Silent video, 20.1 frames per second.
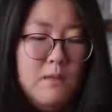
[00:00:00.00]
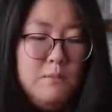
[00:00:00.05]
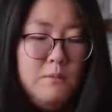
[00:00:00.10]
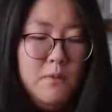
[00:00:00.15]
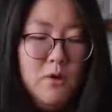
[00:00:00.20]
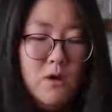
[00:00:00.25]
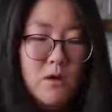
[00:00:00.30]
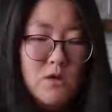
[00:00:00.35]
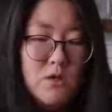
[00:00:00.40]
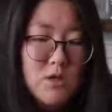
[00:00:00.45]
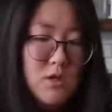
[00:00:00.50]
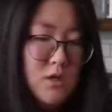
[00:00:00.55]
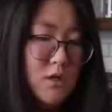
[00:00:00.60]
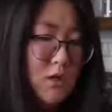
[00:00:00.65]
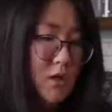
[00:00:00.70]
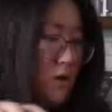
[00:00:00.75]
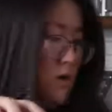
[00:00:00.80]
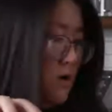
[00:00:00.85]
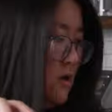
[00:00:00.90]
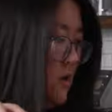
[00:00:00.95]
purge
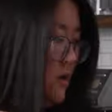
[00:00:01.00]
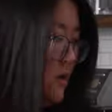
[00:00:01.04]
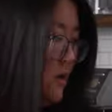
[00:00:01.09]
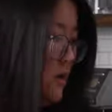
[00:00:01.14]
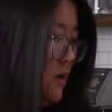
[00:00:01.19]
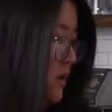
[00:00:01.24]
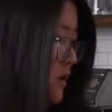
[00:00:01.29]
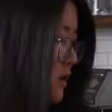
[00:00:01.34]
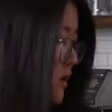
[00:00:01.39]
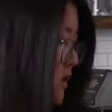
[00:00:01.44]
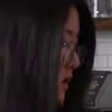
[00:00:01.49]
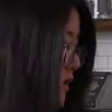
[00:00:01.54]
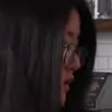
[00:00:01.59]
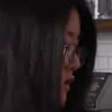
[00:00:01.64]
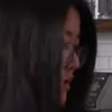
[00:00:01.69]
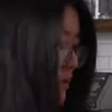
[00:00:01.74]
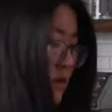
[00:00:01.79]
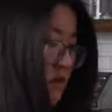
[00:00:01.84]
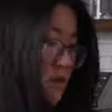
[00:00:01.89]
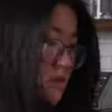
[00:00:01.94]
and
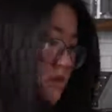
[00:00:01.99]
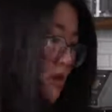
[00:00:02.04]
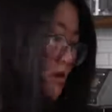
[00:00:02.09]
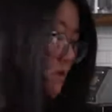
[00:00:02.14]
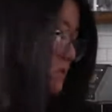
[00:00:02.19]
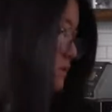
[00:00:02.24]
do this. Oh,